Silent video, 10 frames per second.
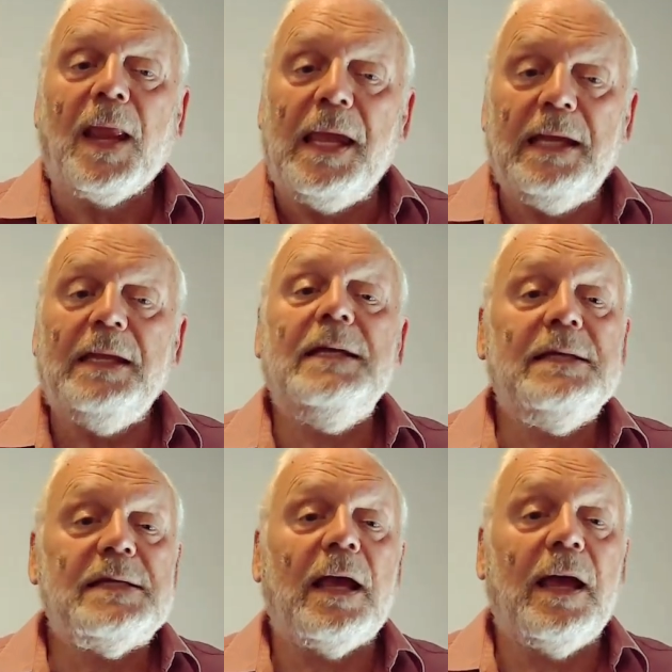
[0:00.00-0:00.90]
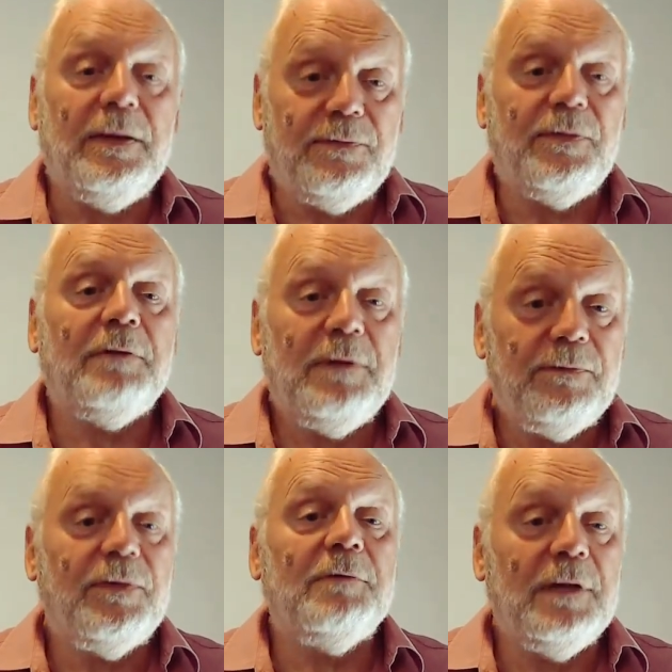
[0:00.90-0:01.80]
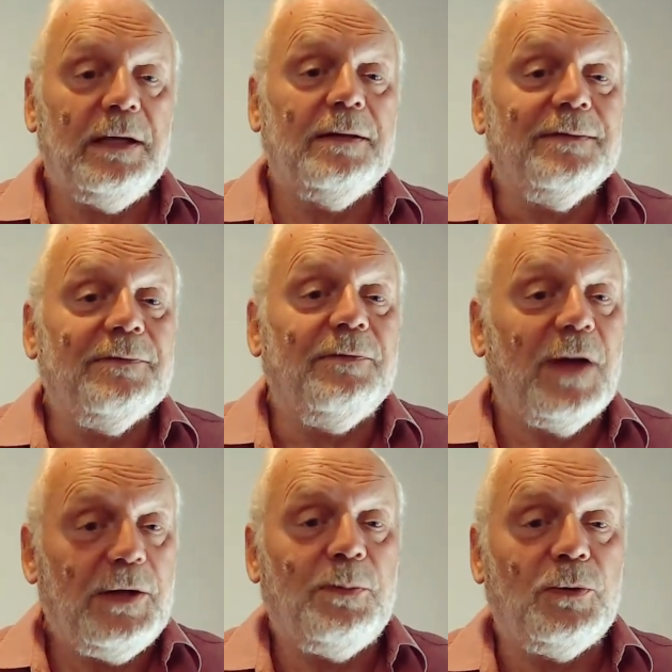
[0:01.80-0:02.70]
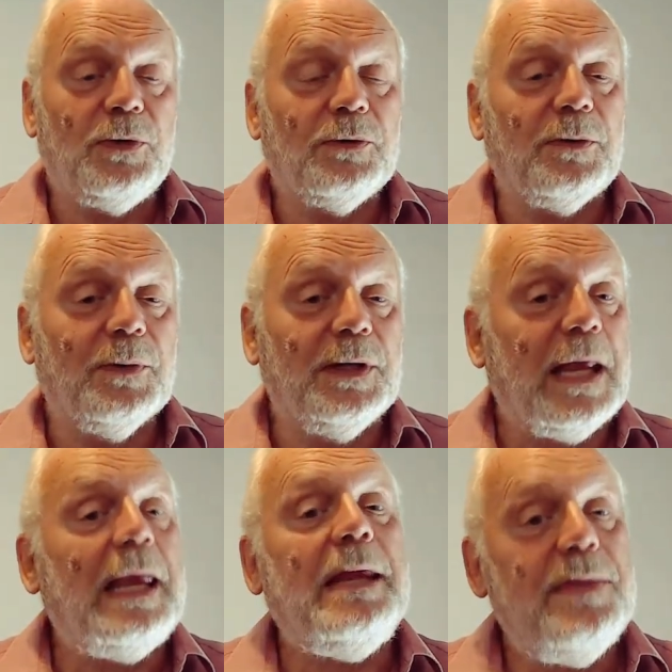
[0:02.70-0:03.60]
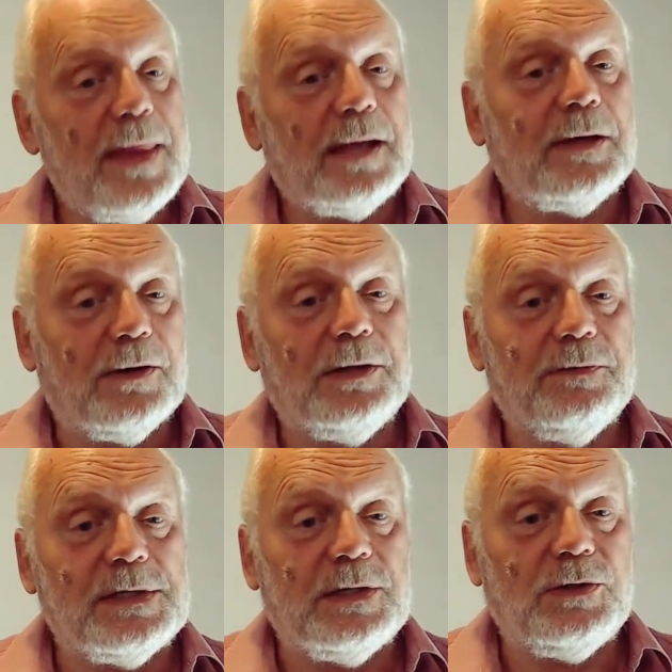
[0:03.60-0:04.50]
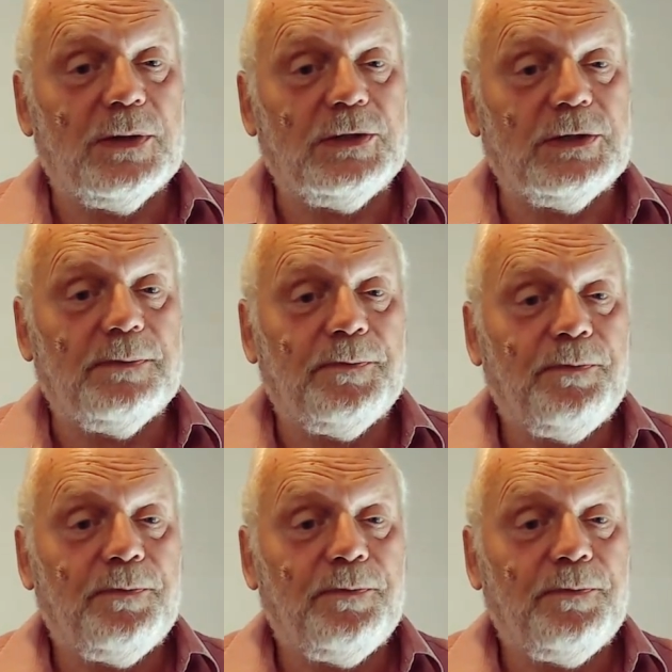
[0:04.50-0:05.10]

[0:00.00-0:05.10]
It is a very, very valuable document in that kind of a situation.